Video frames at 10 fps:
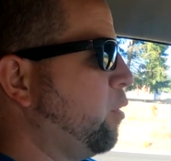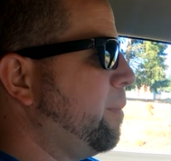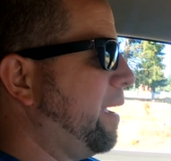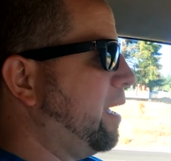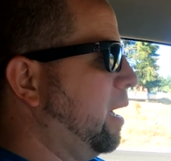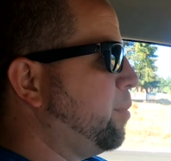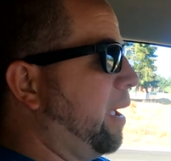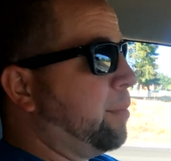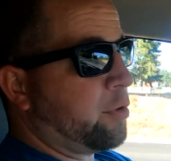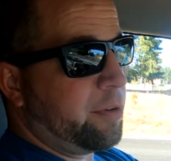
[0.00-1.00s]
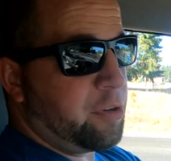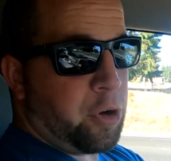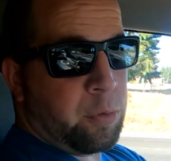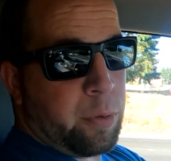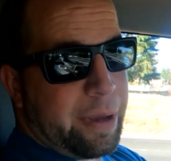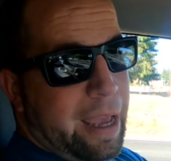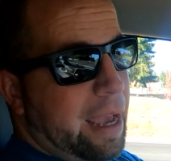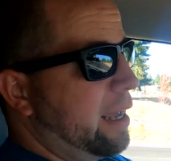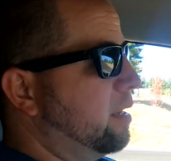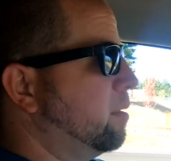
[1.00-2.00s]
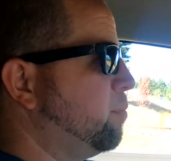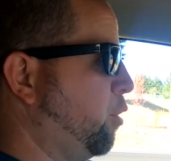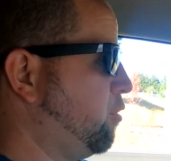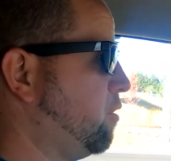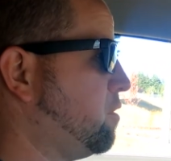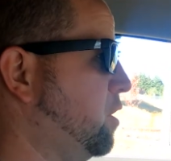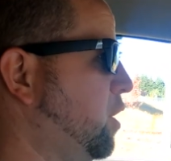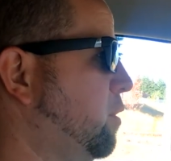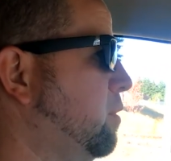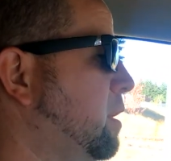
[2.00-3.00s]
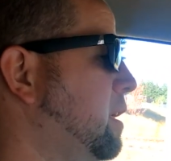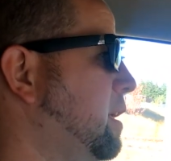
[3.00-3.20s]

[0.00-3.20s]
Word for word: all the way back up, able to return what we had, purchase new.